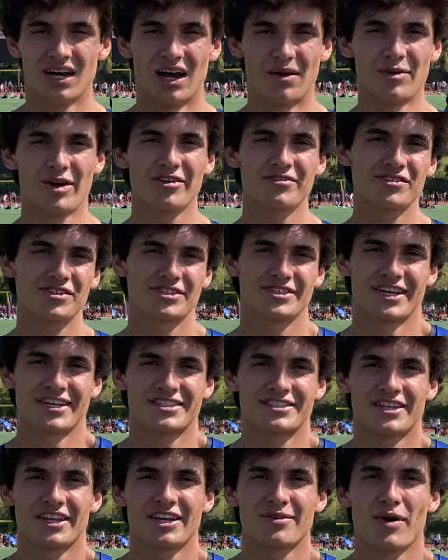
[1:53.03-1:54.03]
I mean, it's just nice
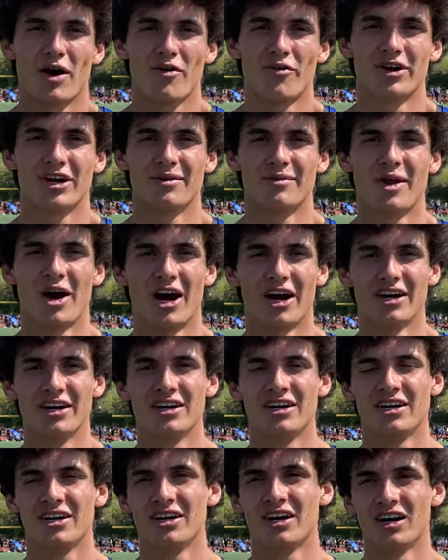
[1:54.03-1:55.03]
to think about when I'm not
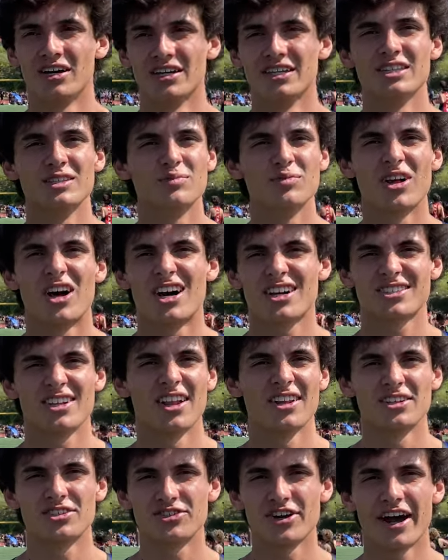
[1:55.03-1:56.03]
in the blocks
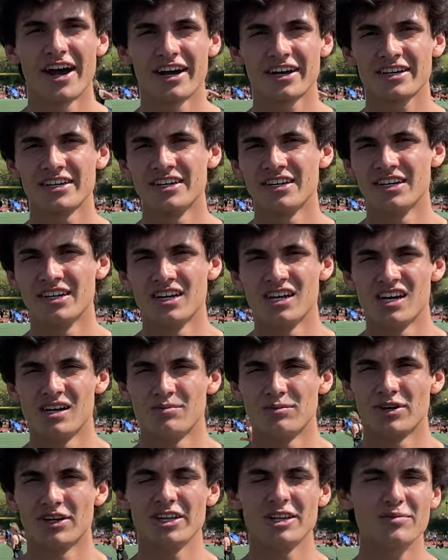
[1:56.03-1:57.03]
on the track.
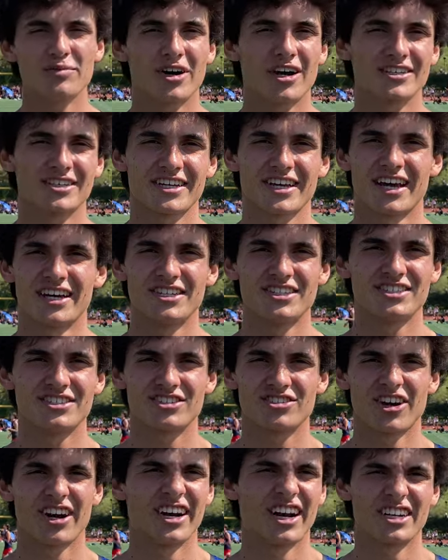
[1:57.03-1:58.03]
But in the blocks, I kind of just
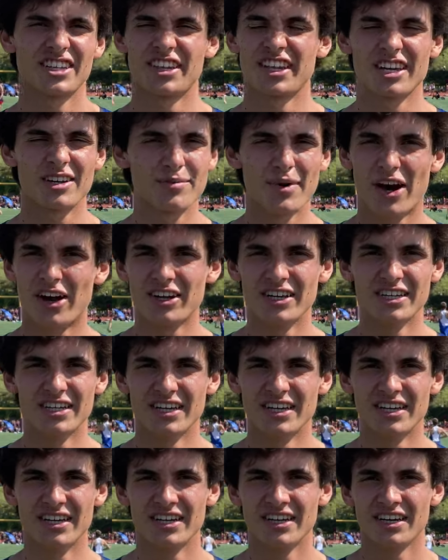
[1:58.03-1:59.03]
try not to think about it.
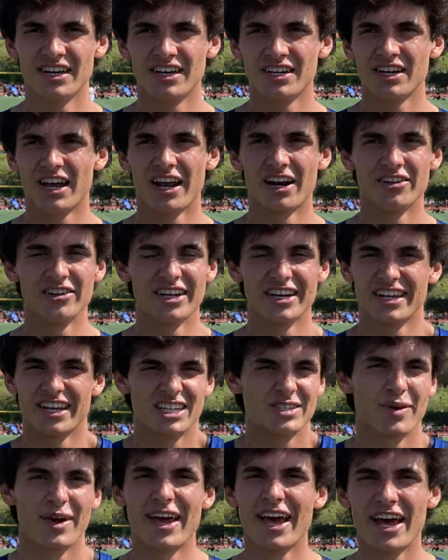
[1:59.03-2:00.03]
I don't let it get
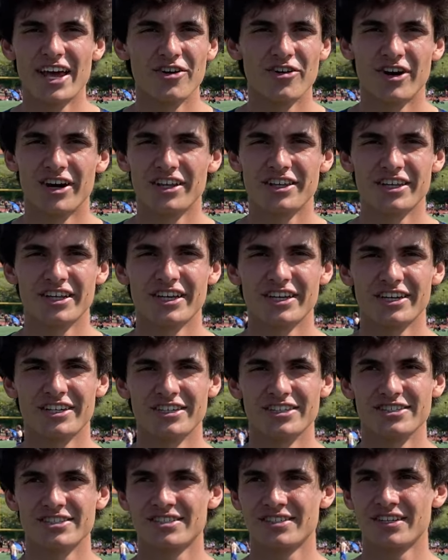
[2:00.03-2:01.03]
to my head or anything,
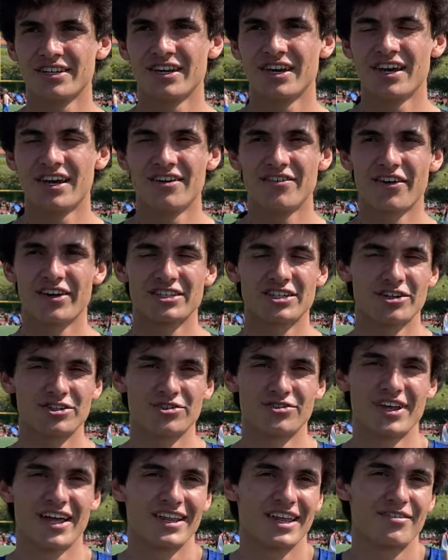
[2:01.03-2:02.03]
because if I start
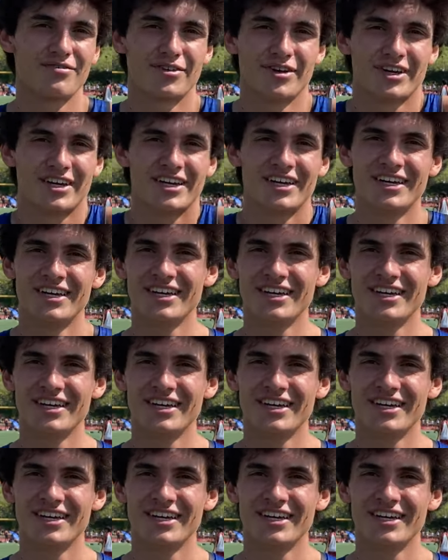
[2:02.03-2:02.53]
doing that, I feel like